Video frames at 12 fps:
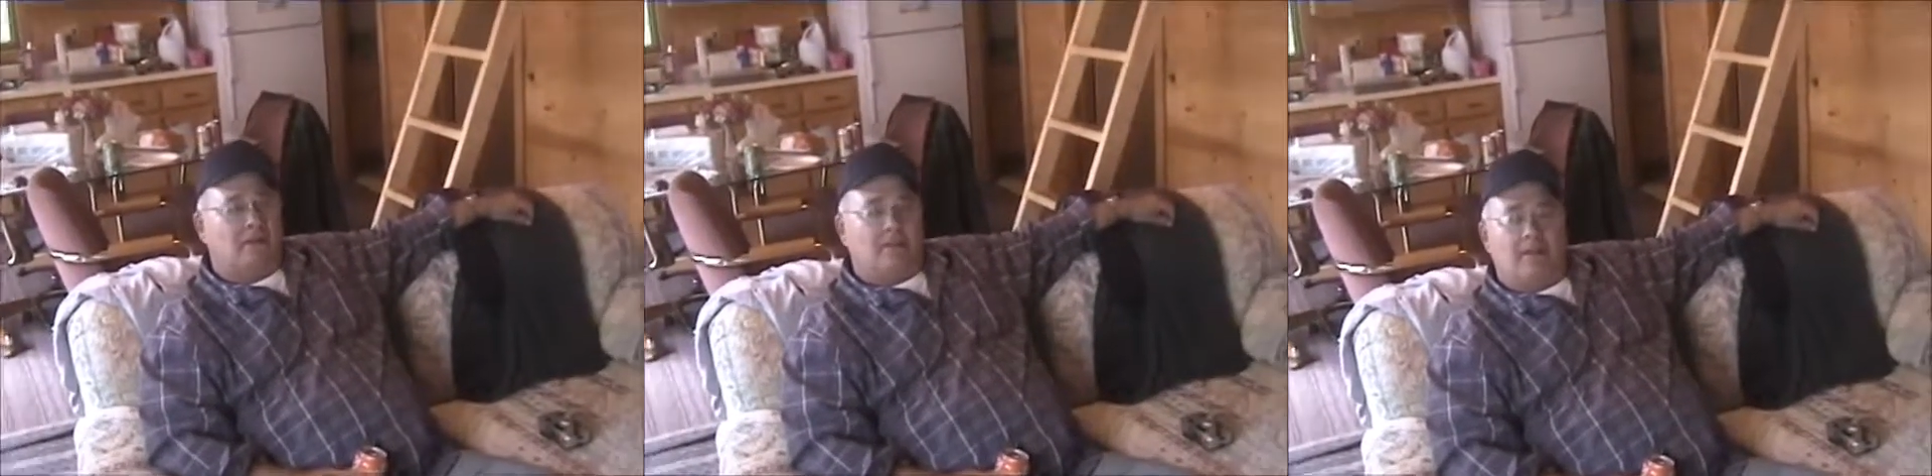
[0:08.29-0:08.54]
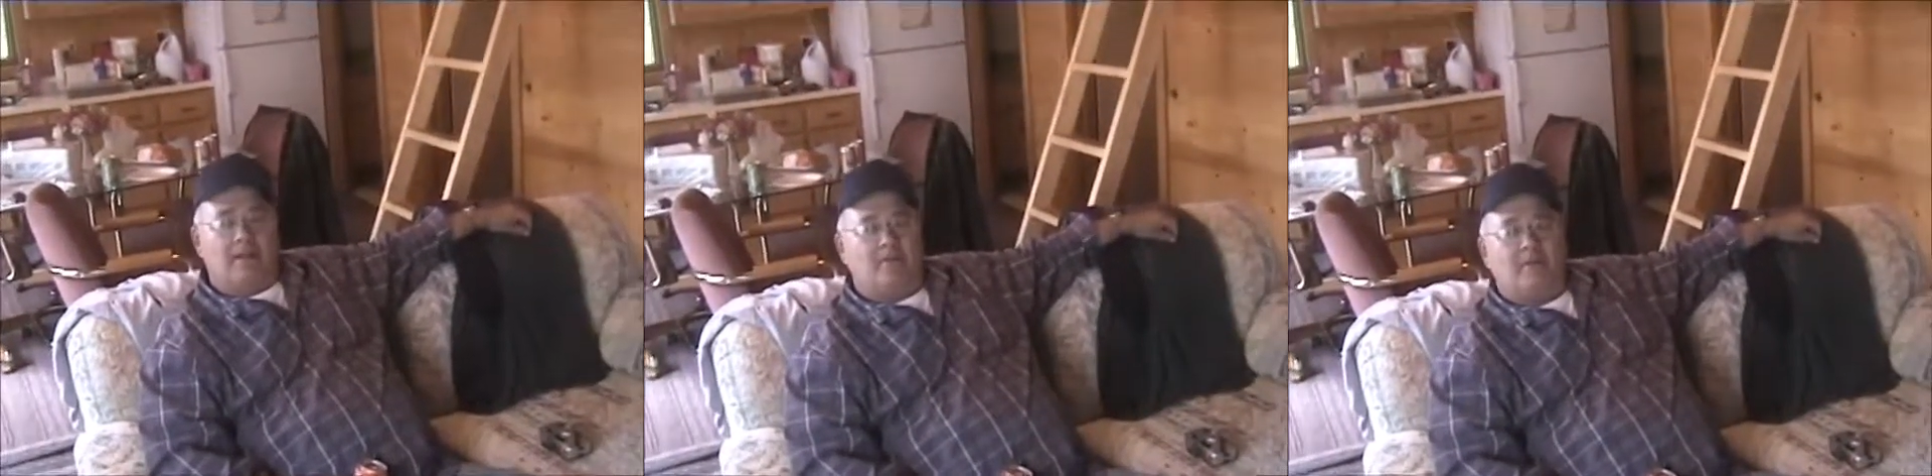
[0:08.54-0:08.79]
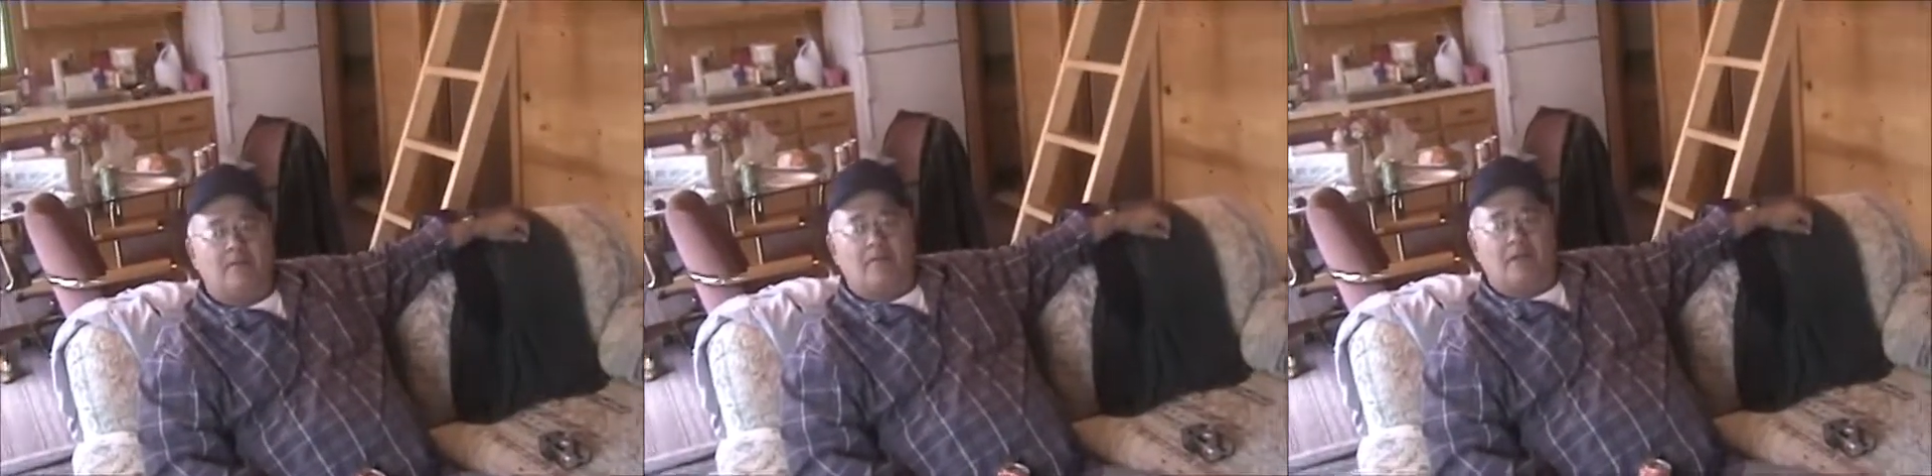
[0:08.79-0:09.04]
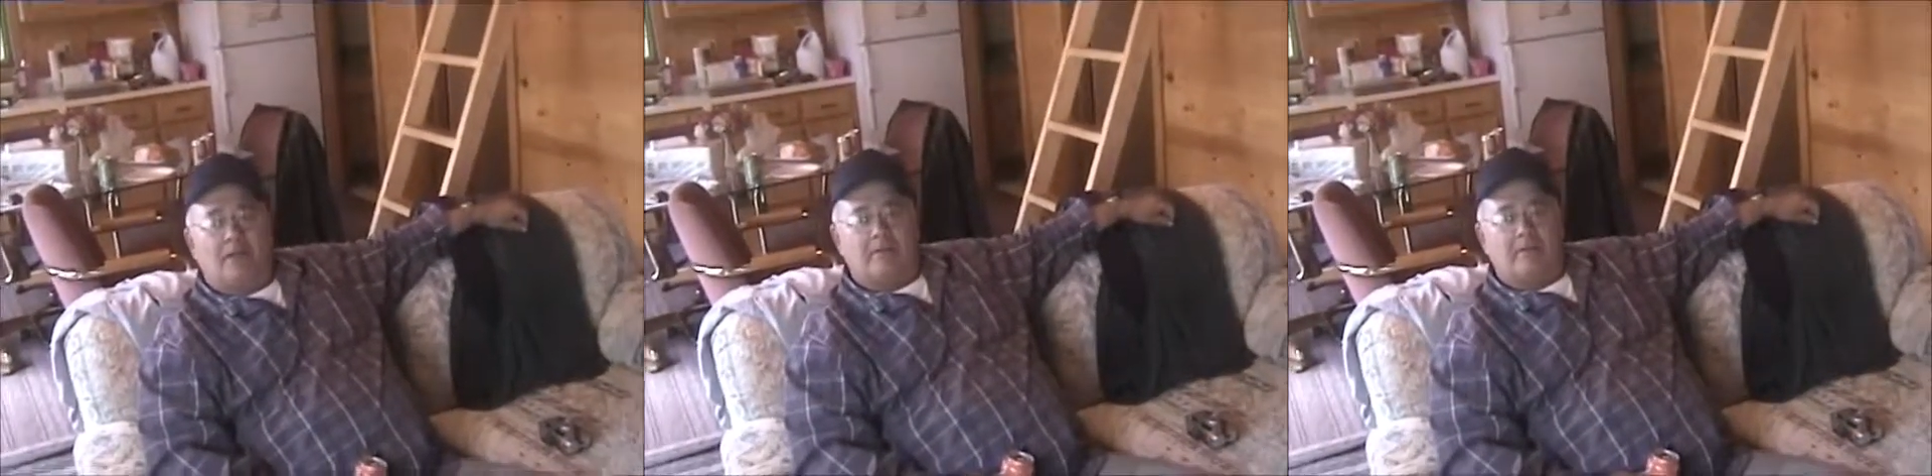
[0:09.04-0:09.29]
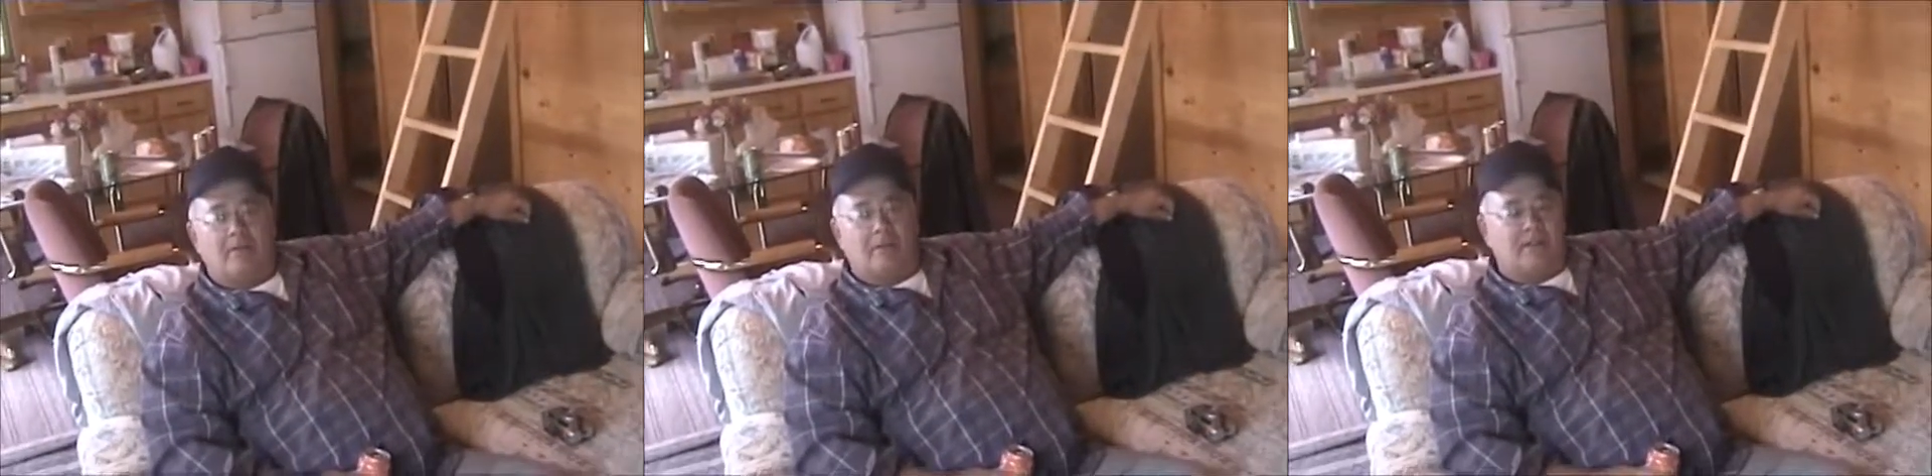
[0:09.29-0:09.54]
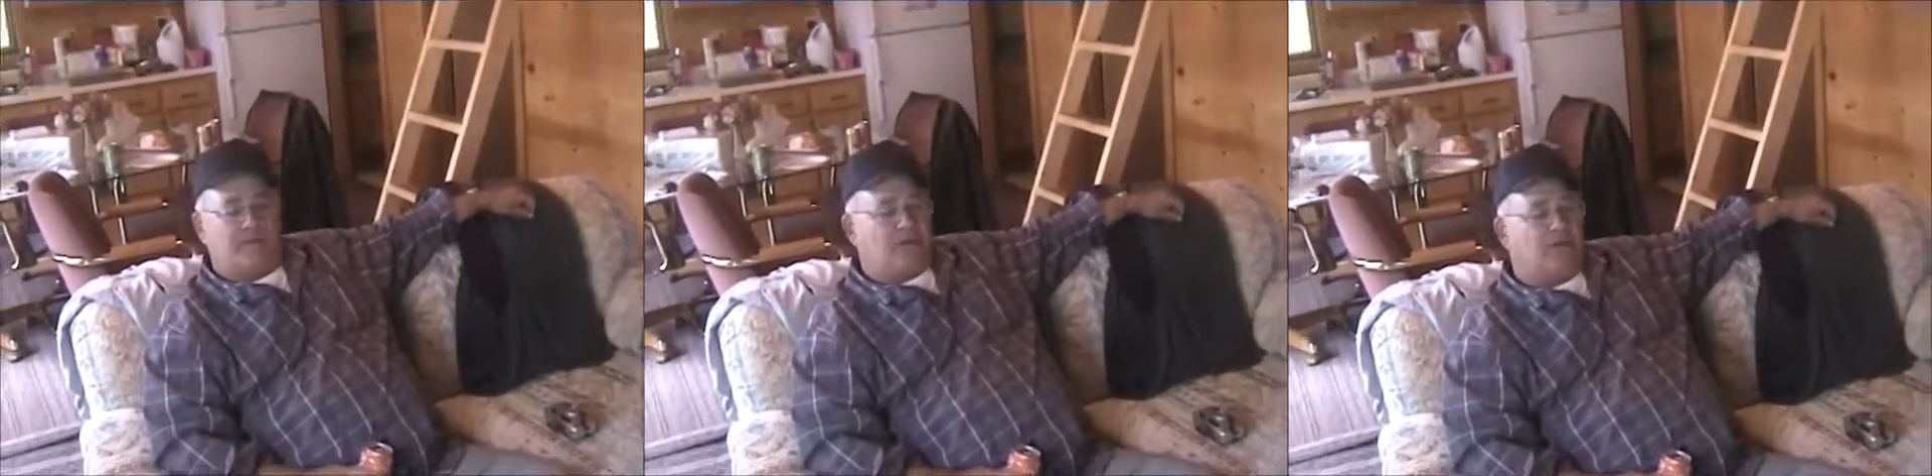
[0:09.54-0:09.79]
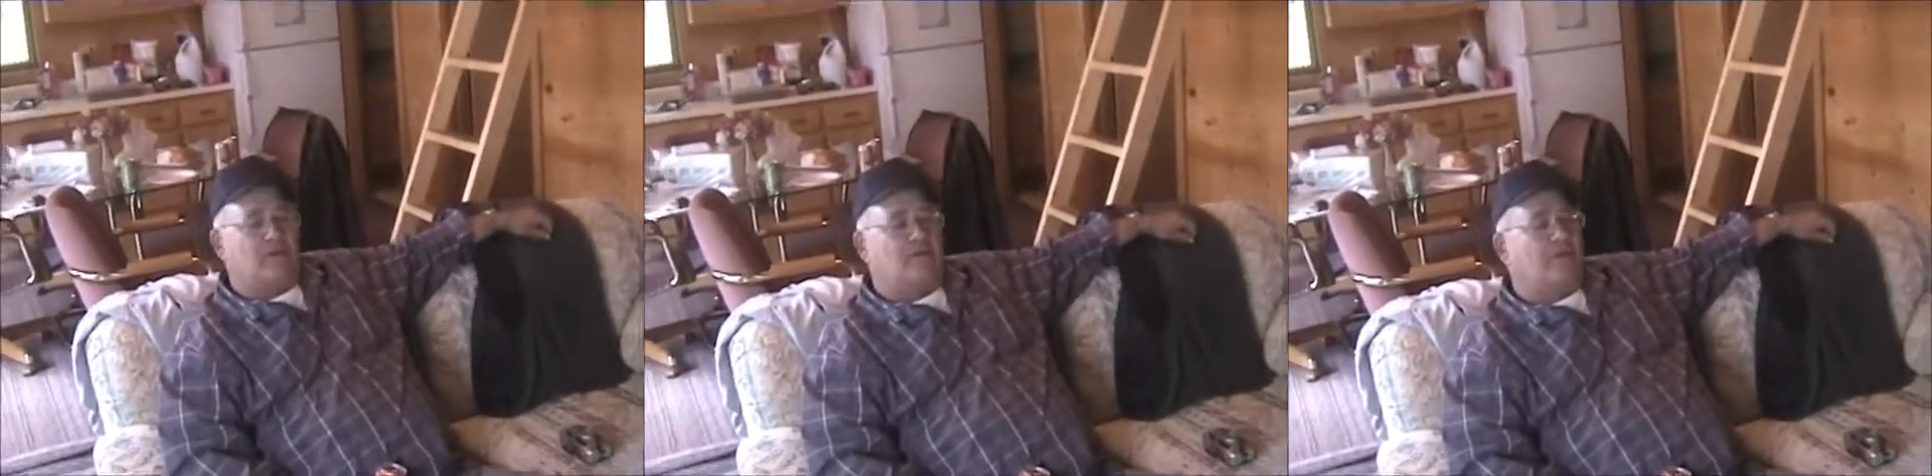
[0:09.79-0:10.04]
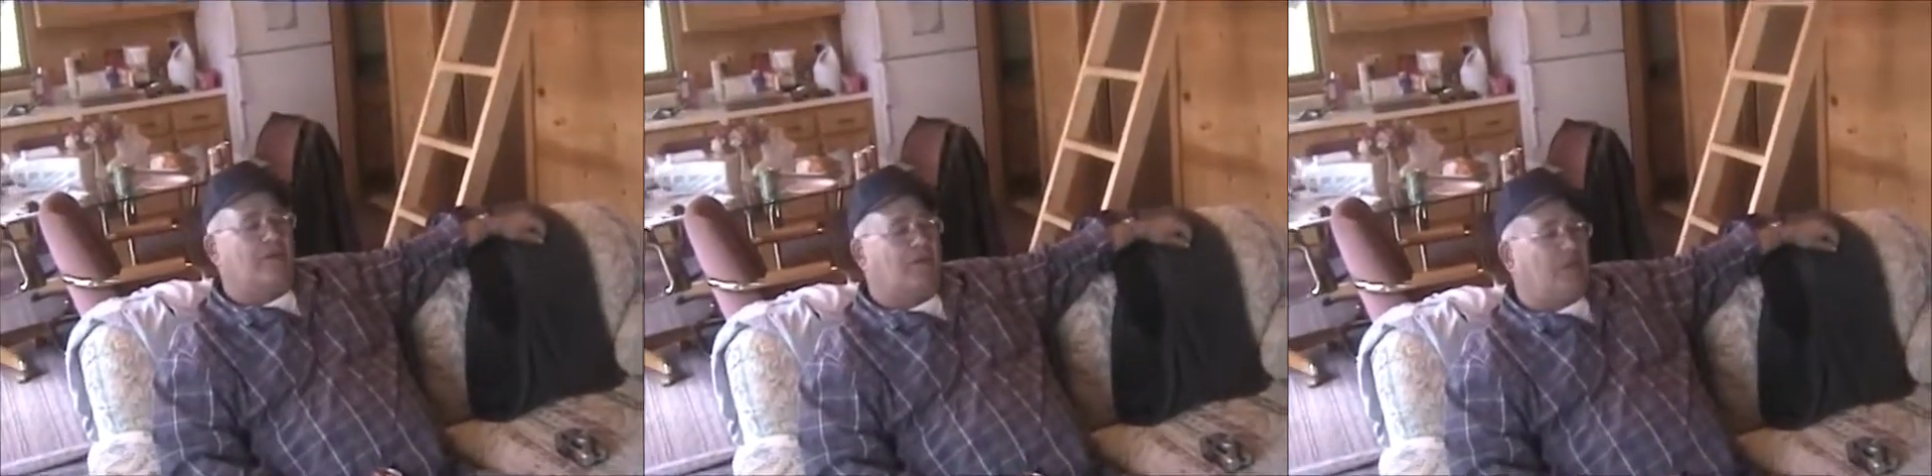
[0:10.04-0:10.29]
They wouldn't bring him. The fish were
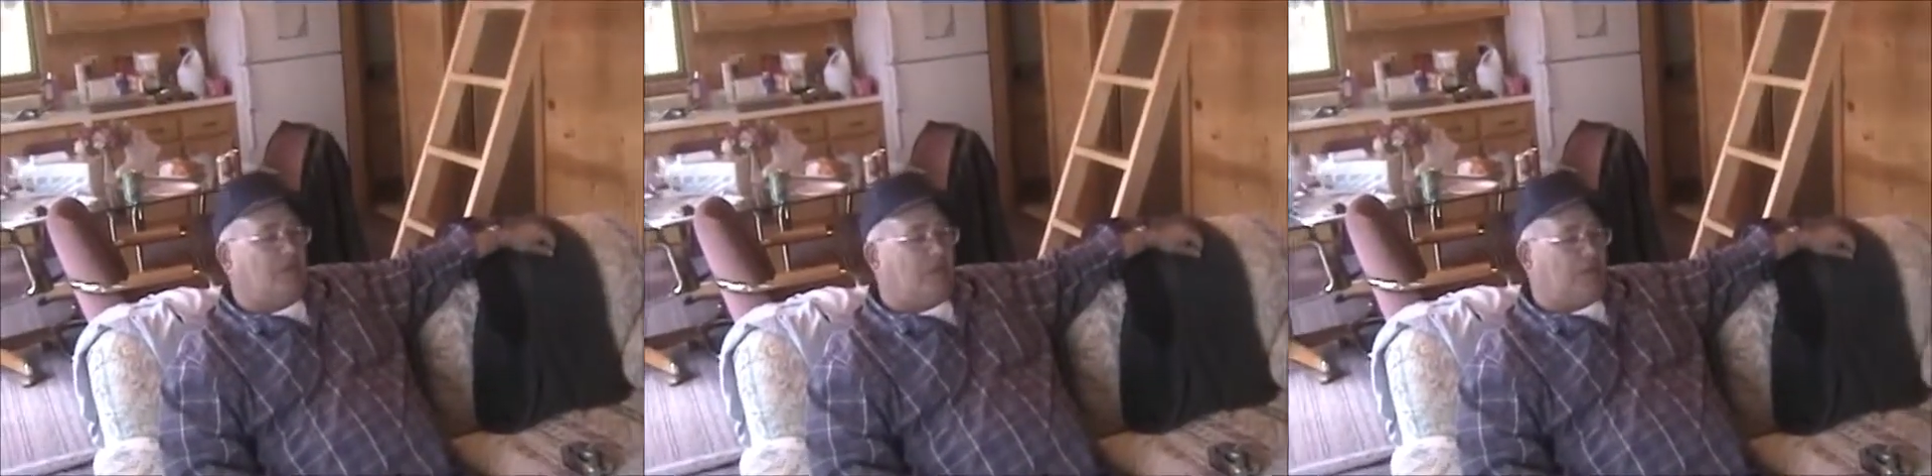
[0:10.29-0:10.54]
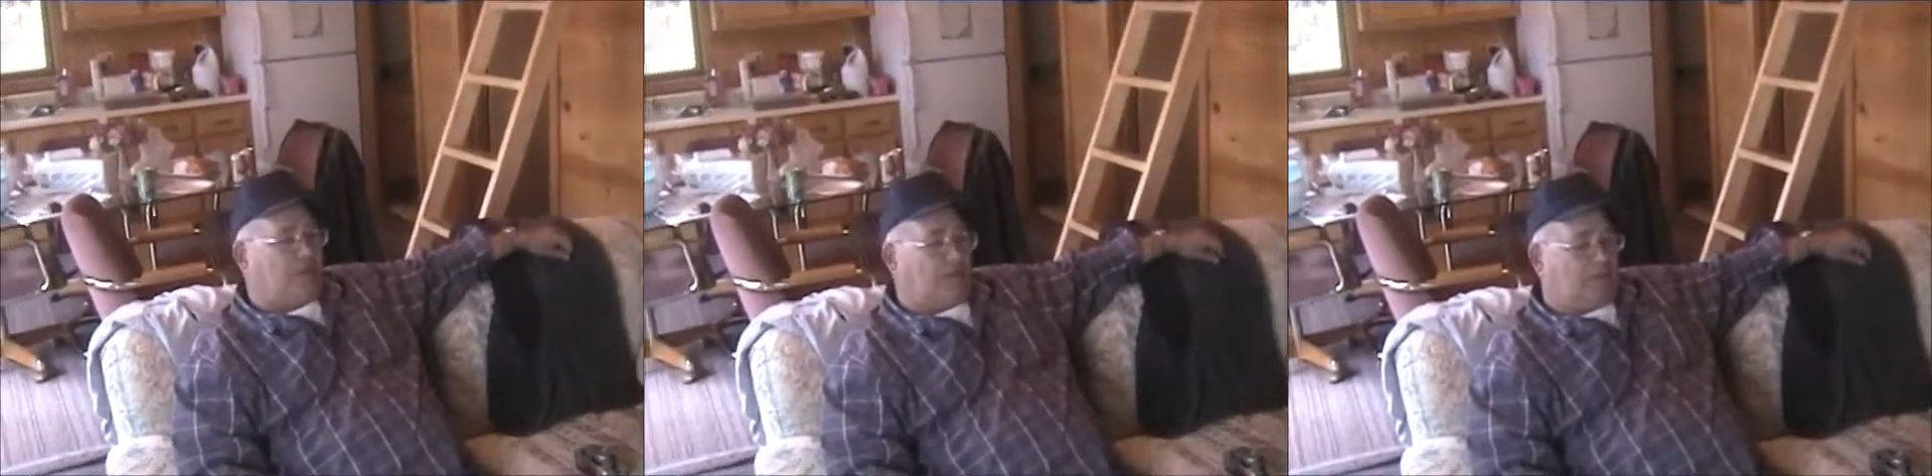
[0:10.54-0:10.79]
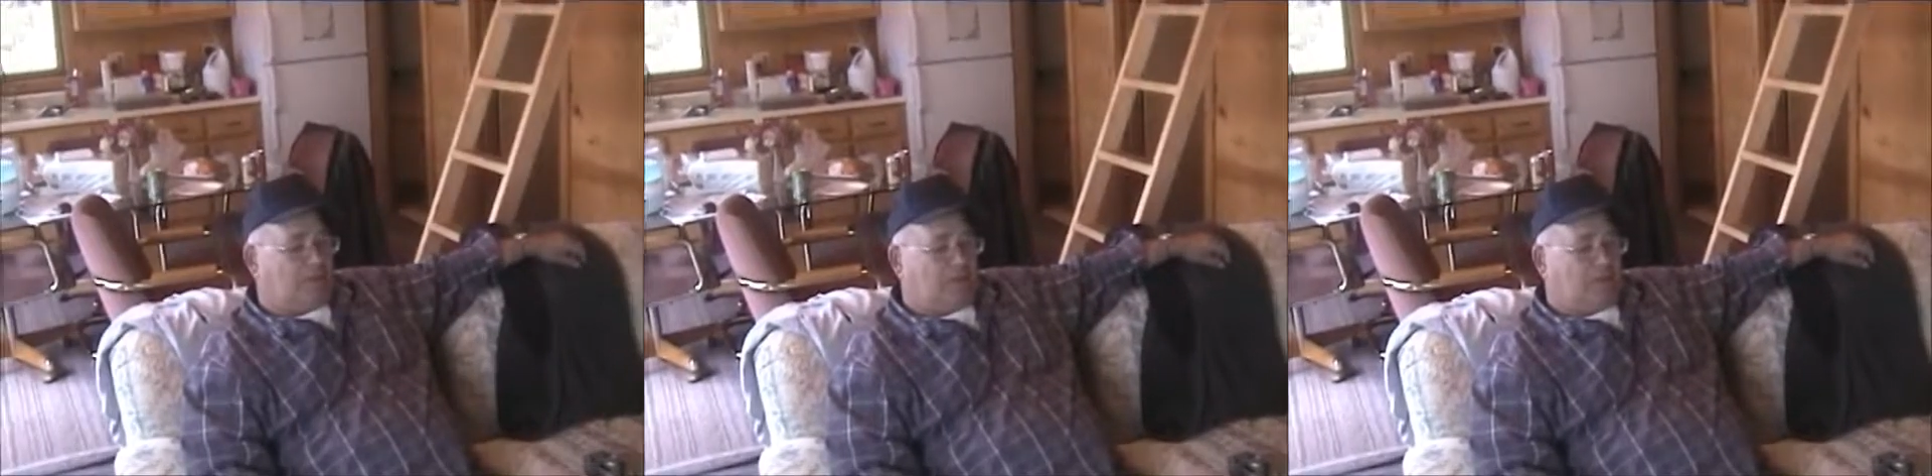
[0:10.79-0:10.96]
jumping in the boat.